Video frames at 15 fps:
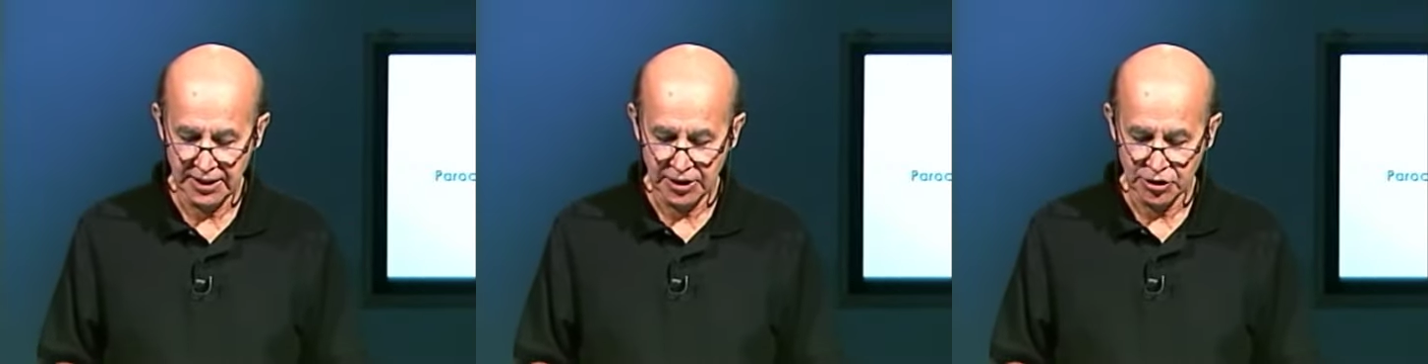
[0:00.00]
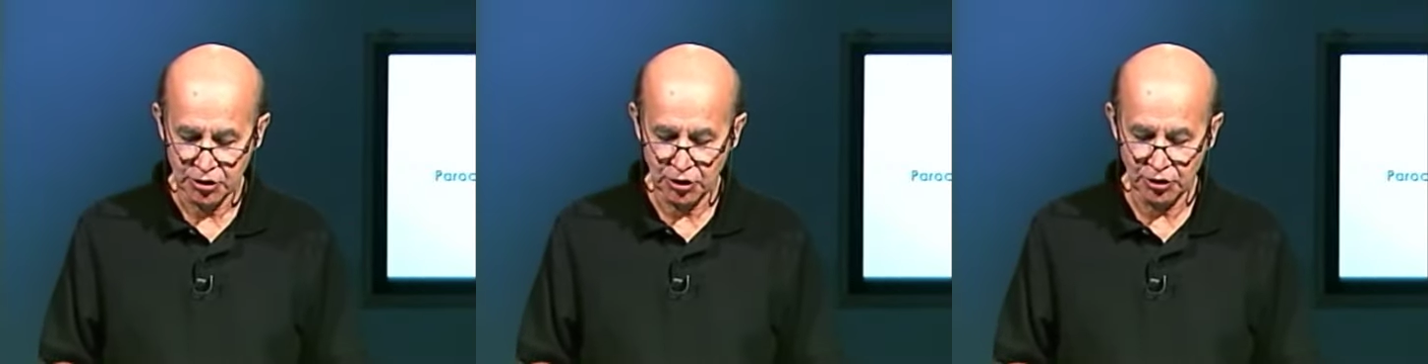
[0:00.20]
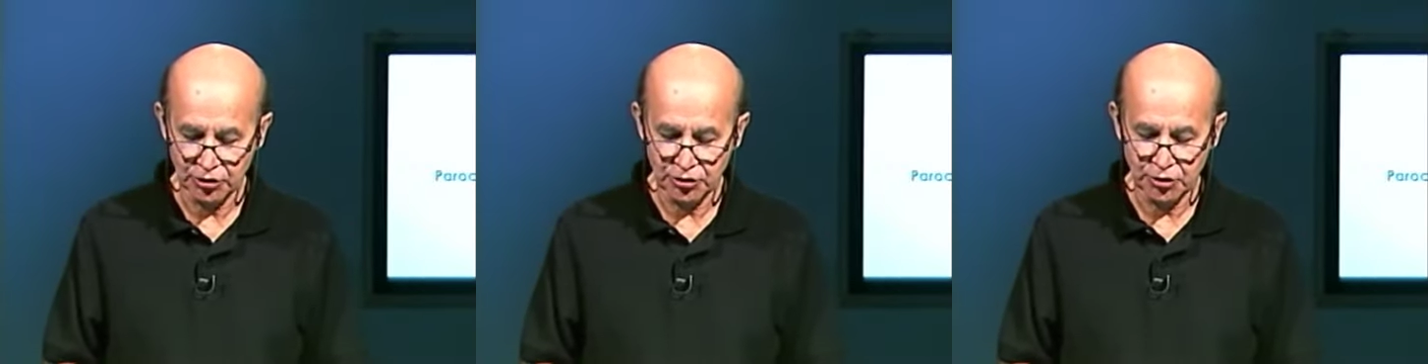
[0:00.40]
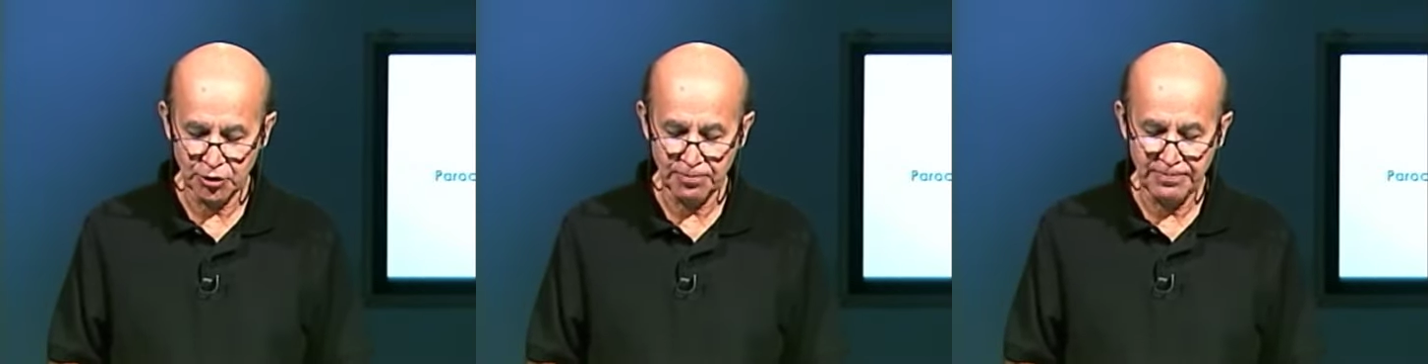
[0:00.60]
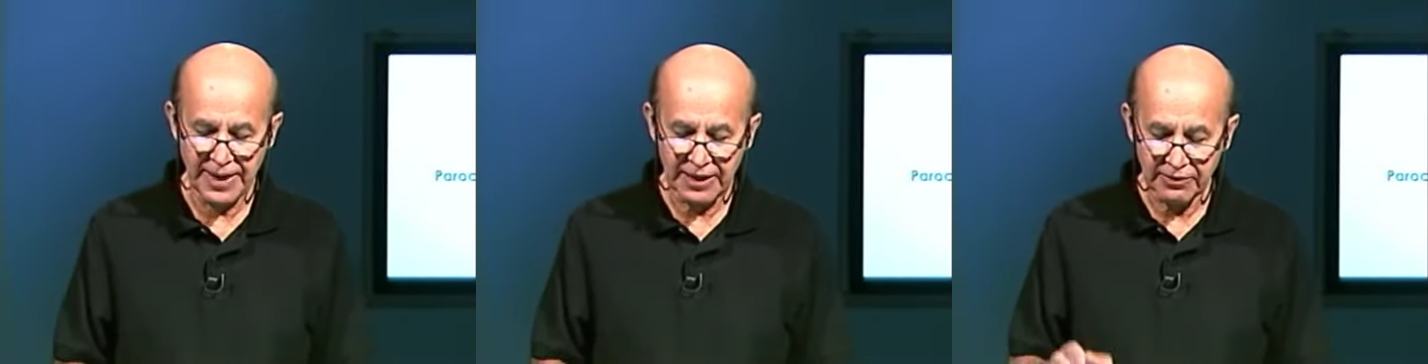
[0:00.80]
So to
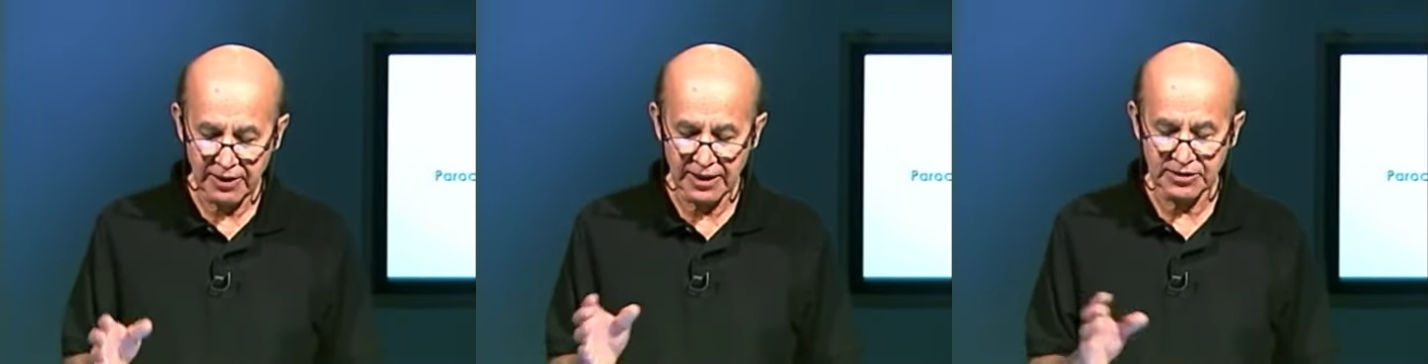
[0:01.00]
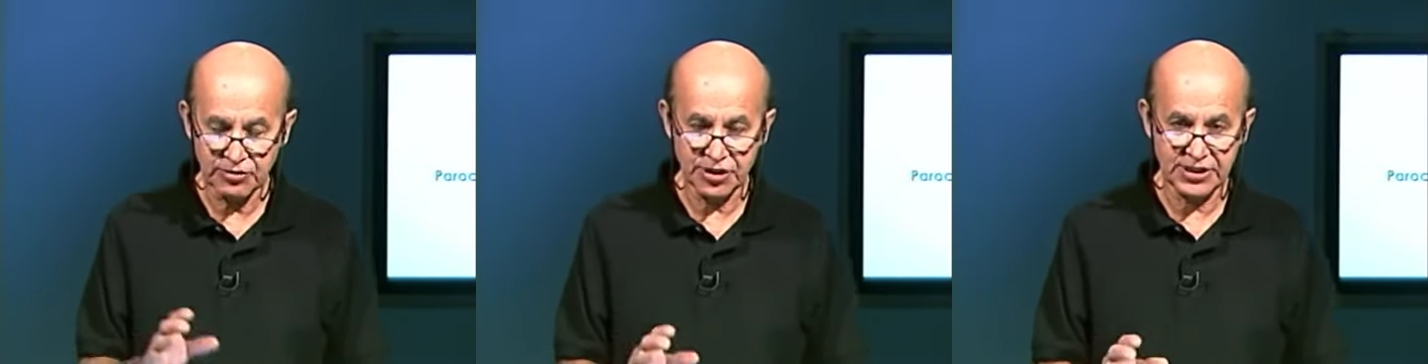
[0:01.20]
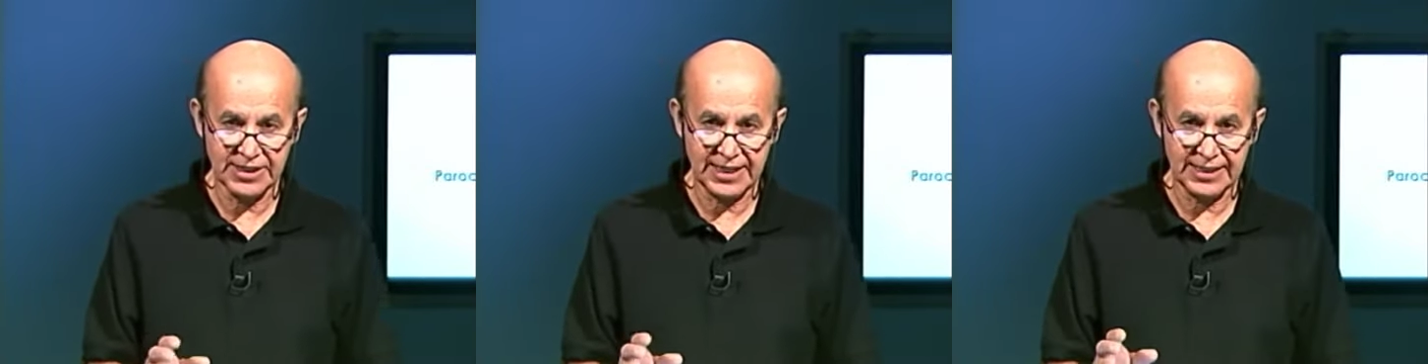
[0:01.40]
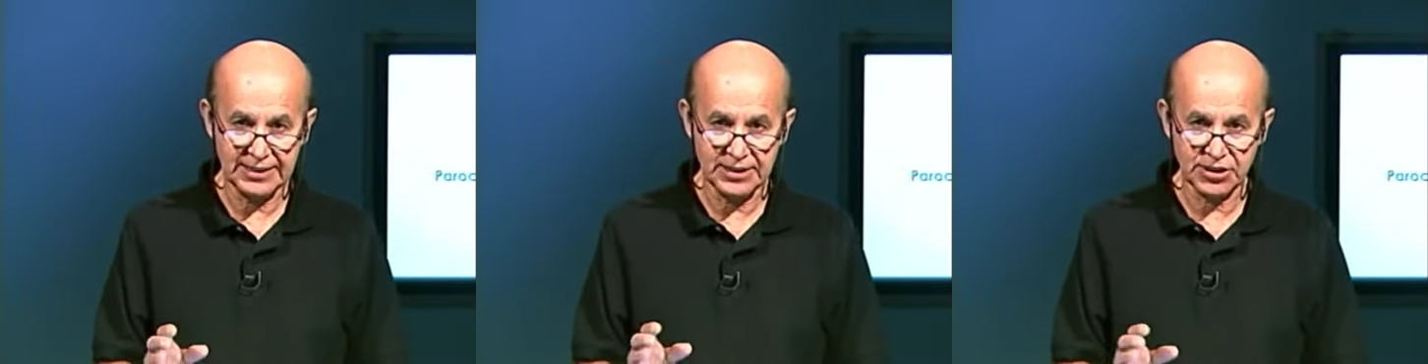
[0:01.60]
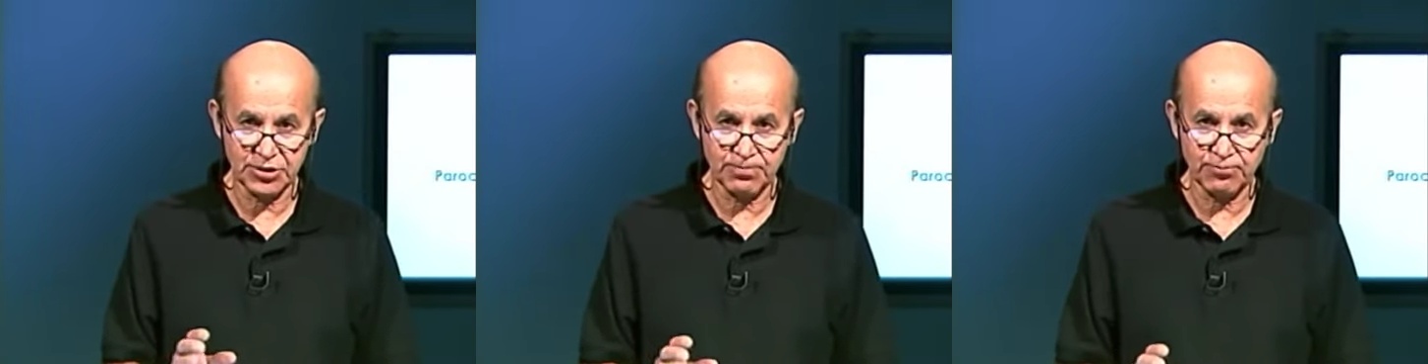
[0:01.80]
better understand
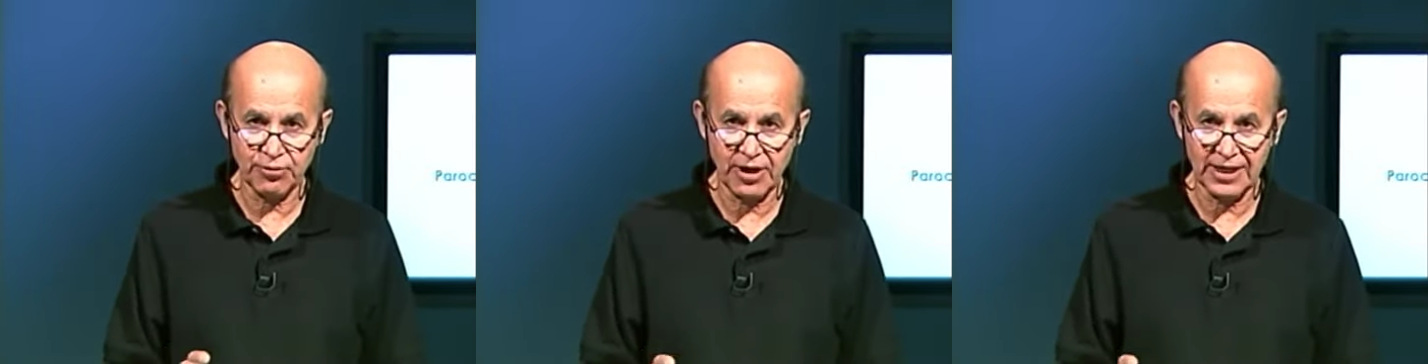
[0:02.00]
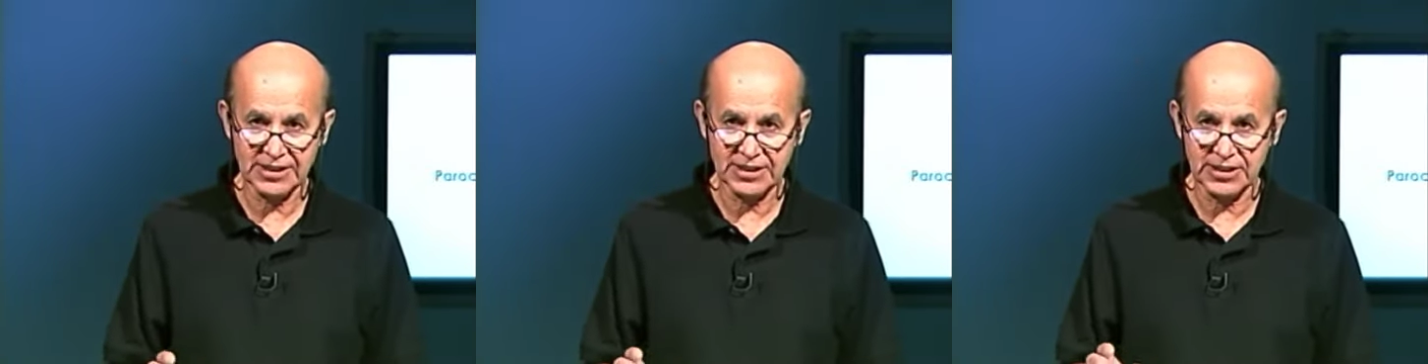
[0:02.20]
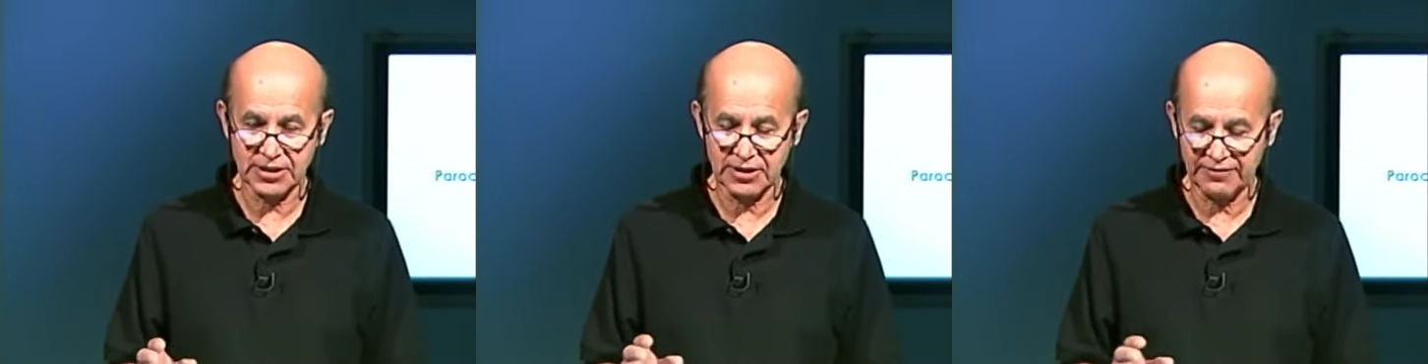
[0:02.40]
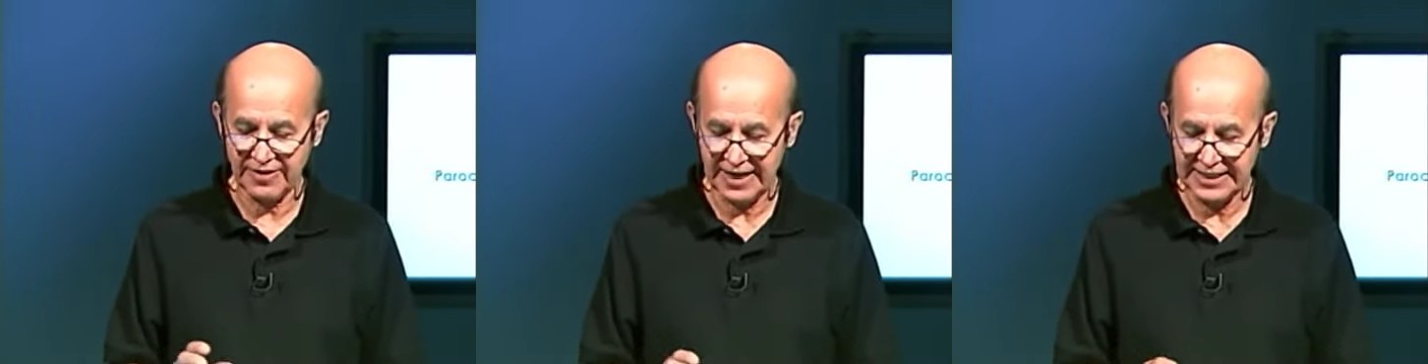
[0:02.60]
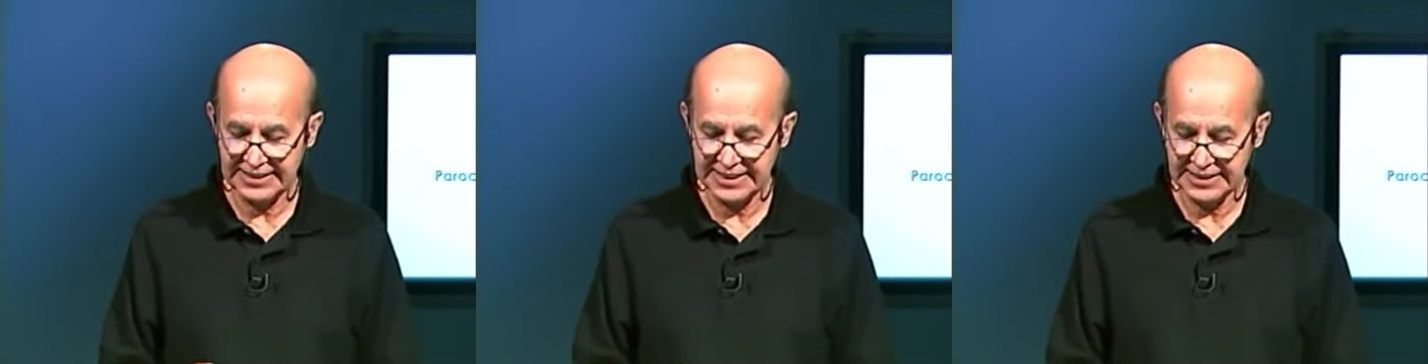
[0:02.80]
this process of
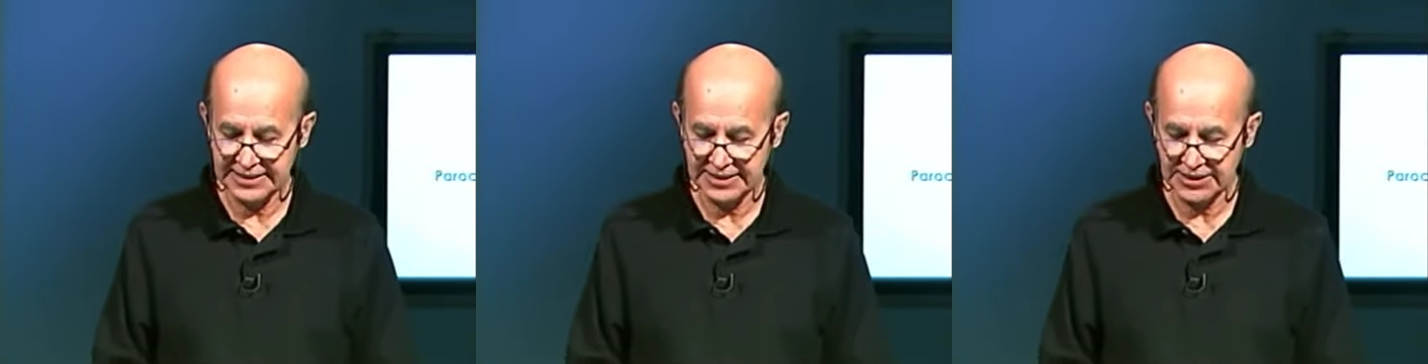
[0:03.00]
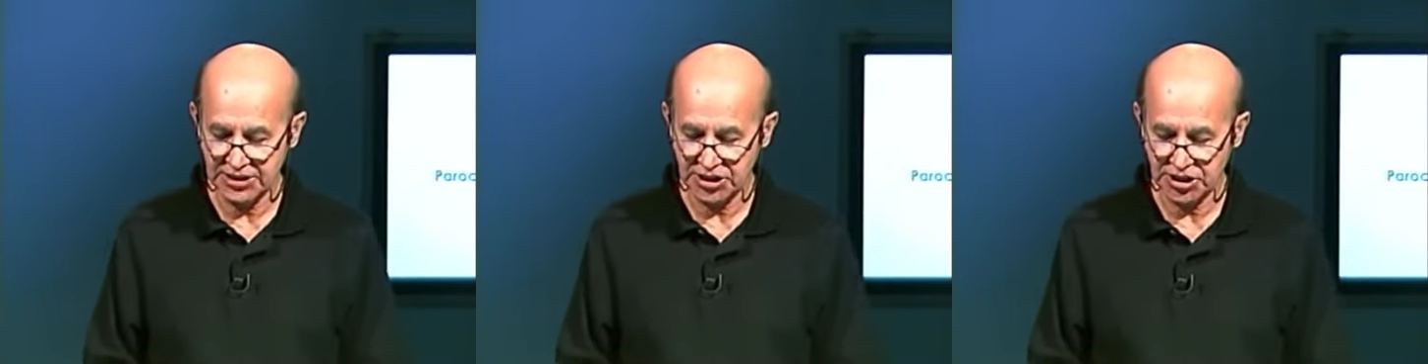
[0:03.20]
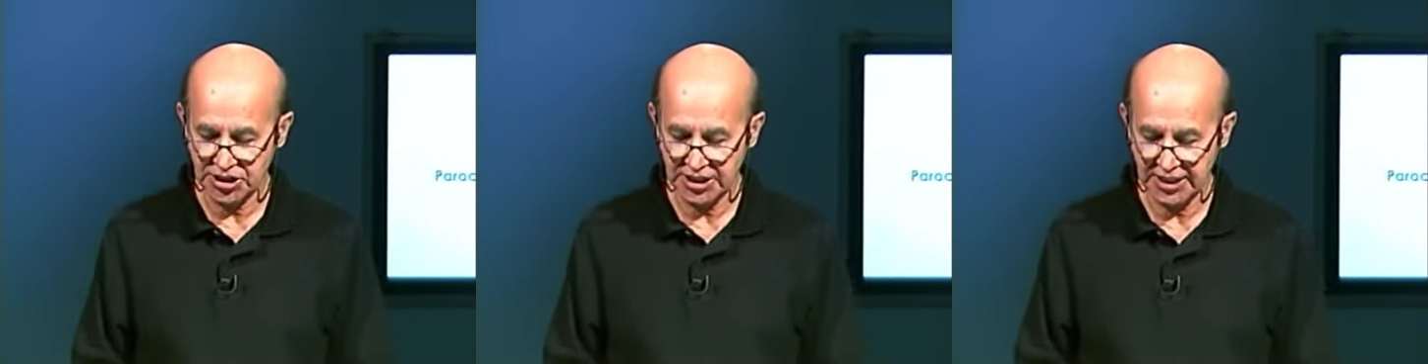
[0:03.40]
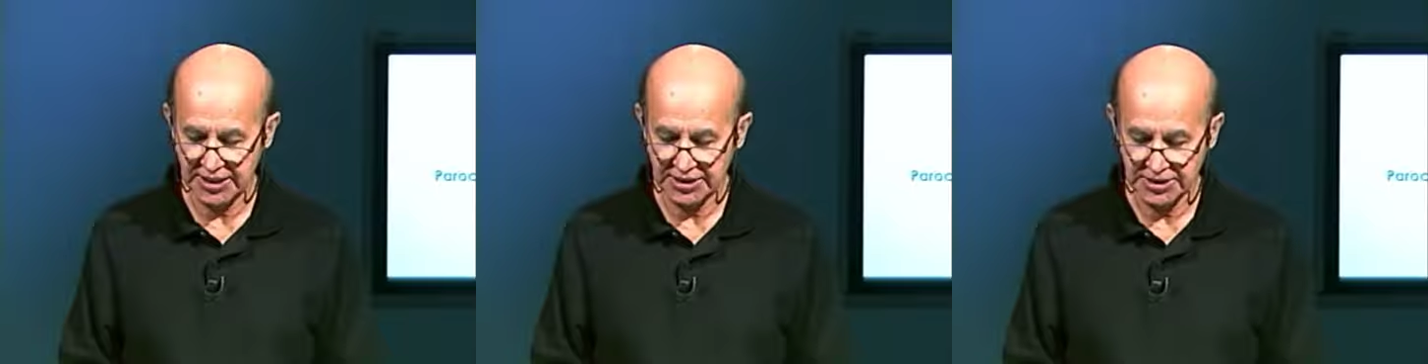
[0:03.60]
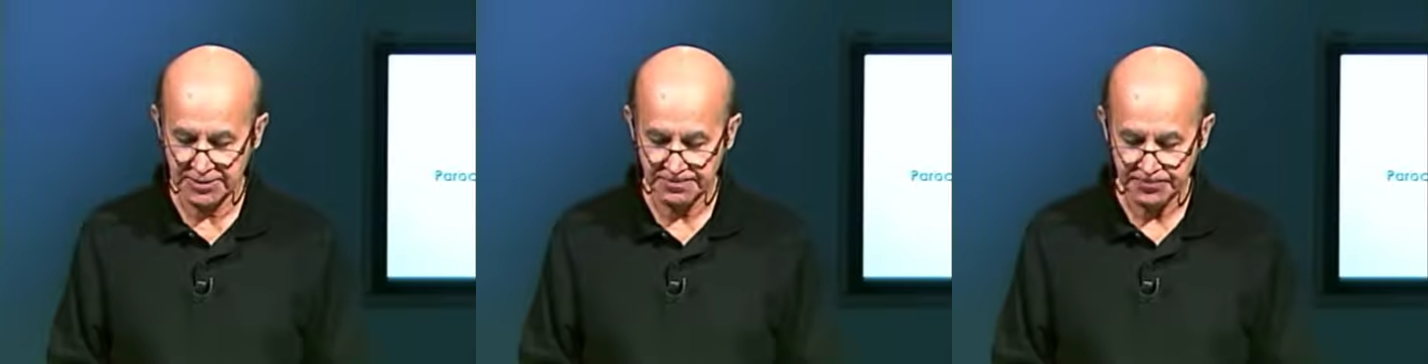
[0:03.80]
identity
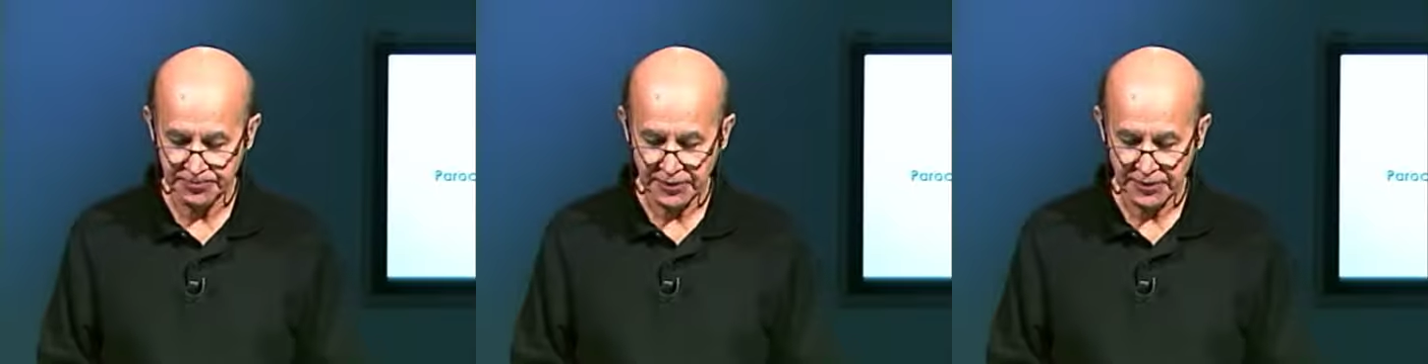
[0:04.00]
change